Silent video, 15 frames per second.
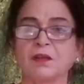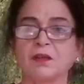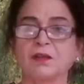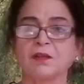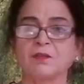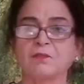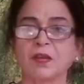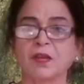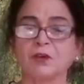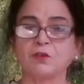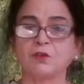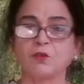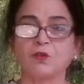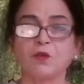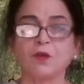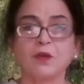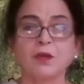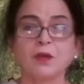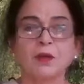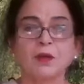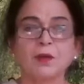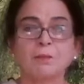We have to
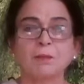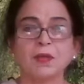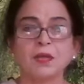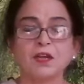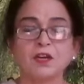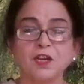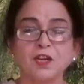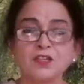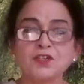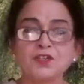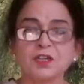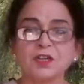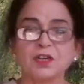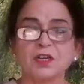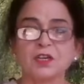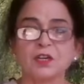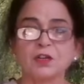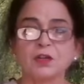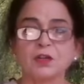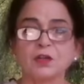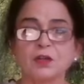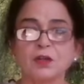pay
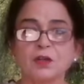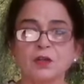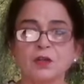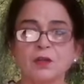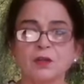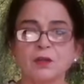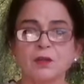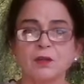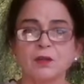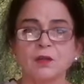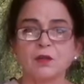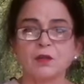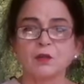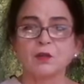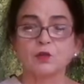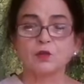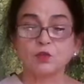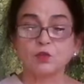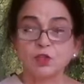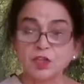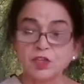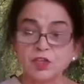attention
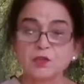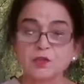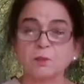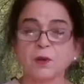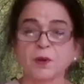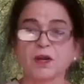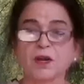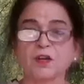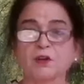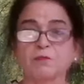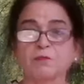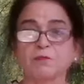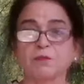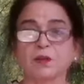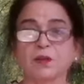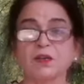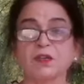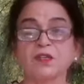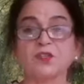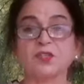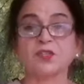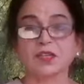to this part of
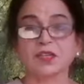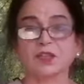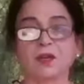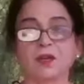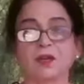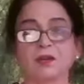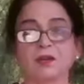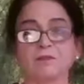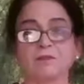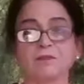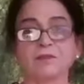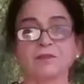our sadhana.